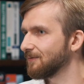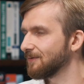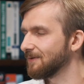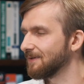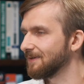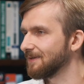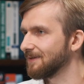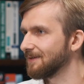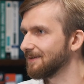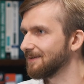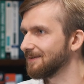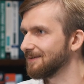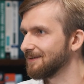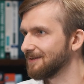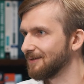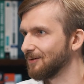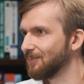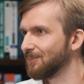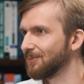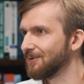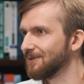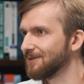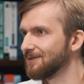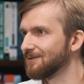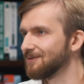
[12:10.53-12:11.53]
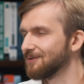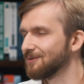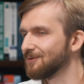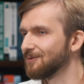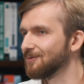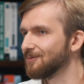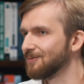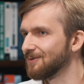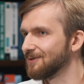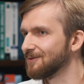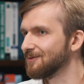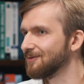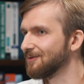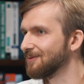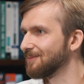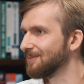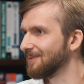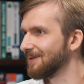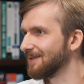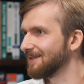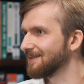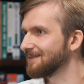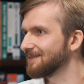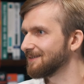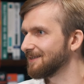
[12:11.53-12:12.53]
the operations should resume
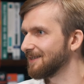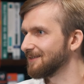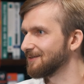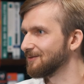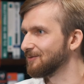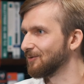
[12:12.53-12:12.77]
as